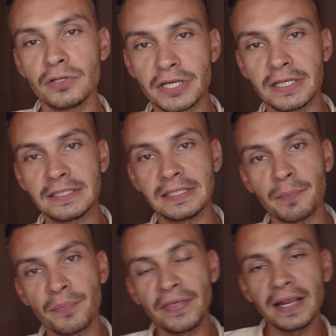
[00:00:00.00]
logical
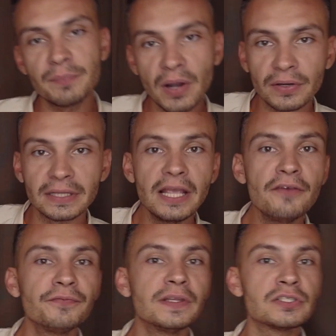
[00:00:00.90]
step. Think about it.
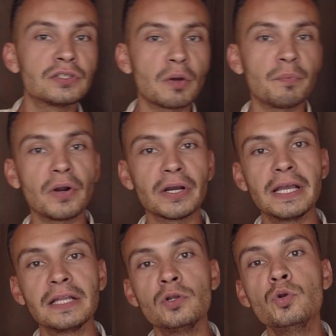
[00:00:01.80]
If the stock
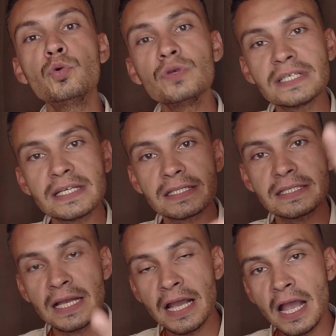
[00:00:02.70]
market
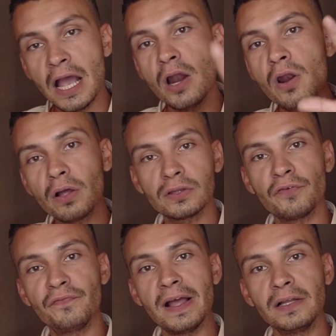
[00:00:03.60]
loses a lot
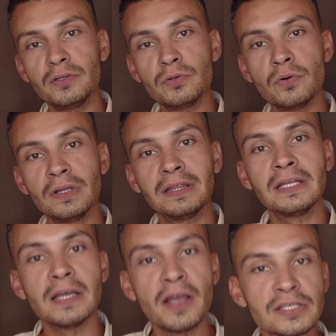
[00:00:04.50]
of value,
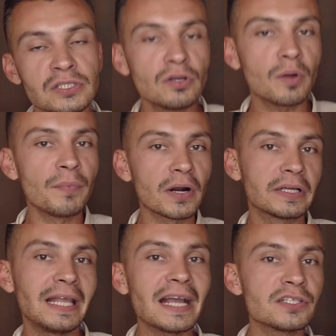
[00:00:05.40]
the stock
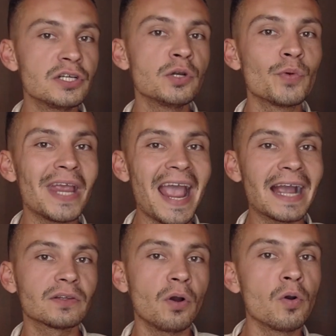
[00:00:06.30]
market actually
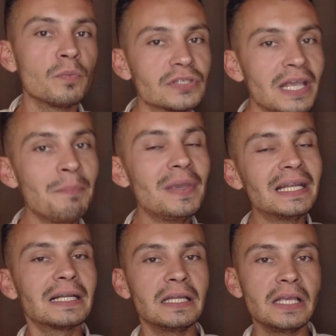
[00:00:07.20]
react almost
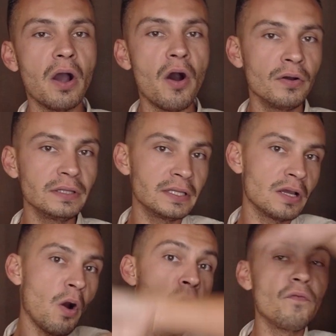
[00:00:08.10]
immediately on
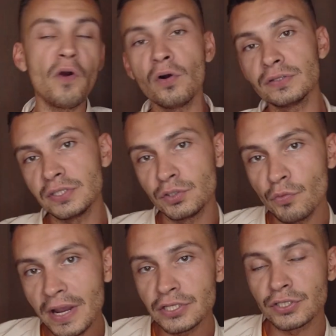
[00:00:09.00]
the overall
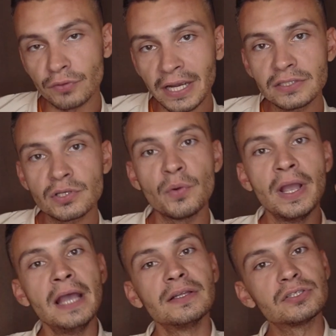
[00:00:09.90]
situation, right? So
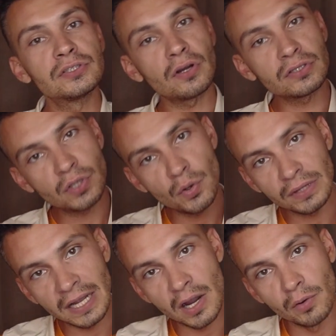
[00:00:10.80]
the stocks
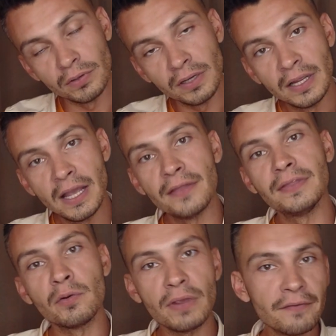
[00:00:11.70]
go down,
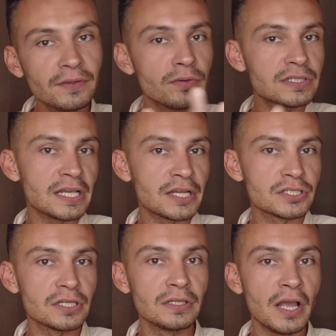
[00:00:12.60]
then we have the
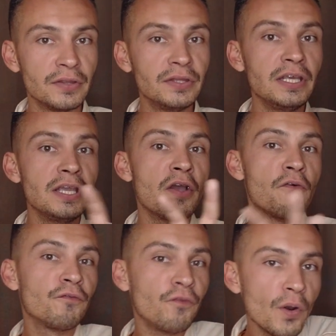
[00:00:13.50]
recession, the
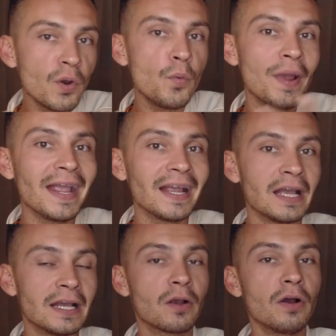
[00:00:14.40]

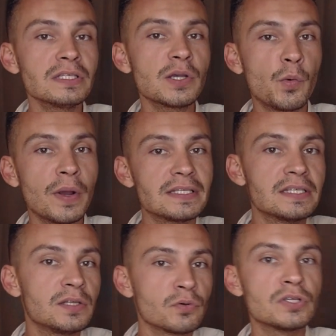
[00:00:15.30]
following
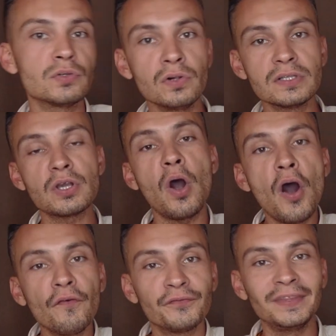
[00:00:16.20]
consequences, the results
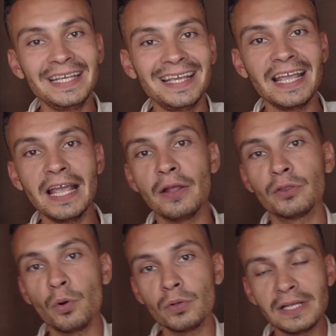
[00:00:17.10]
of the
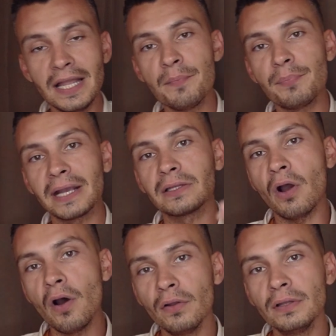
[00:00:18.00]
total impact
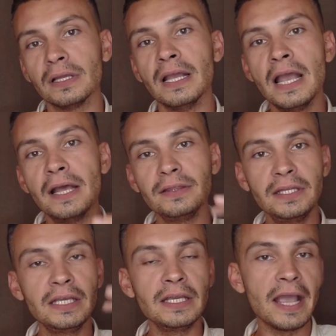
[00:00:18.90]
on
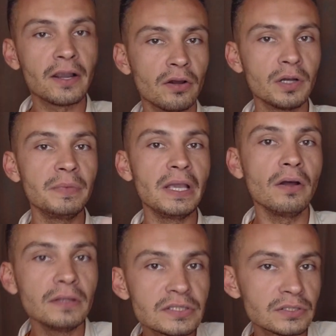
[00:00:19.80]
the economy,
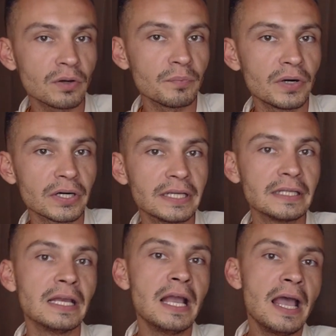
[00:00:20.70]
on the stock market,
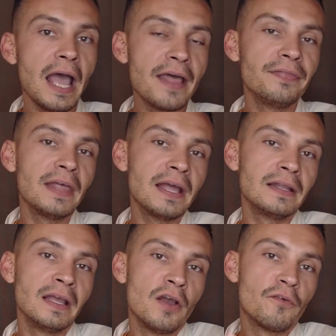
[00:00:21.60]
market, and
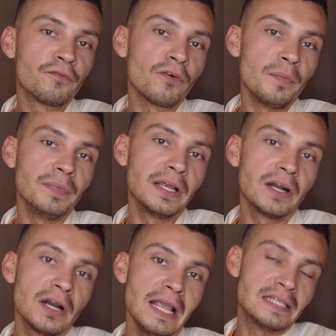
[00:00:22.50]
then from
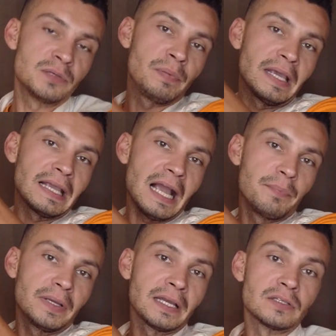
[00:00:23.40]
there it's picking
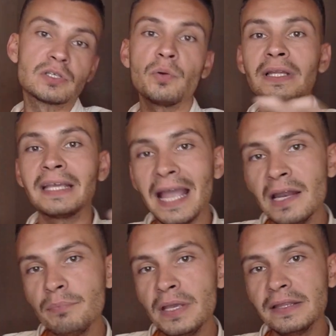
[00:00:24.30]
up again. So it
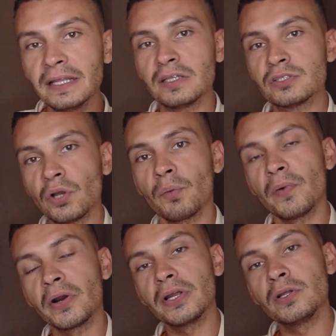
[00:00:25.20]
can be that the stock
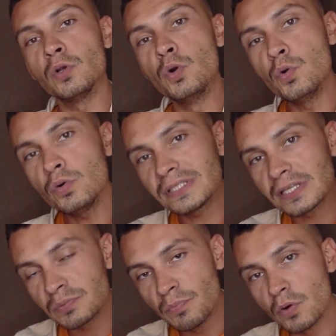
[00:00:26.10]
market
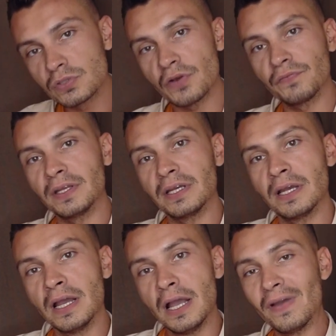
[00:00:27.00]
loses most of
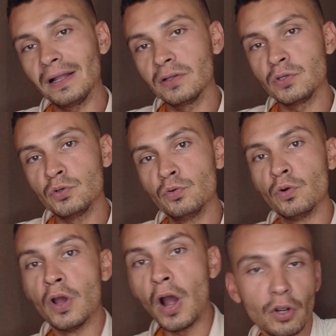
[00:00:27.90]
the
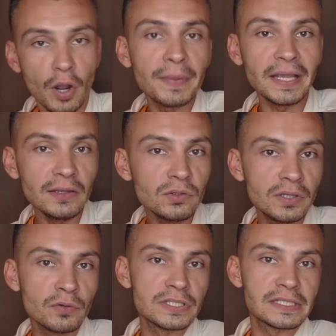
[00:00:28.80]
value coming into
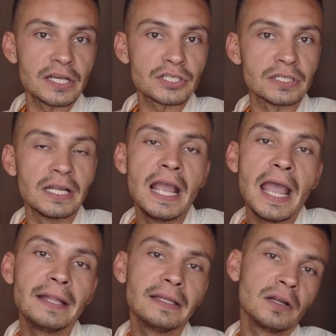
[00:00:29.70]
the recession
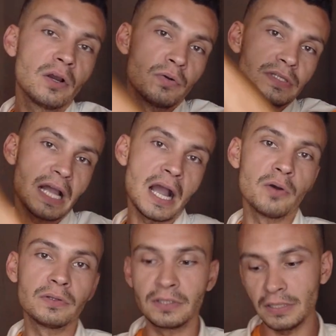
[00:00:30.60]
and then goes
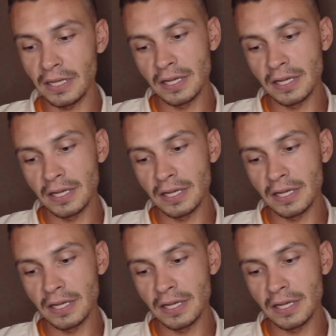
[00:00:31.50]
out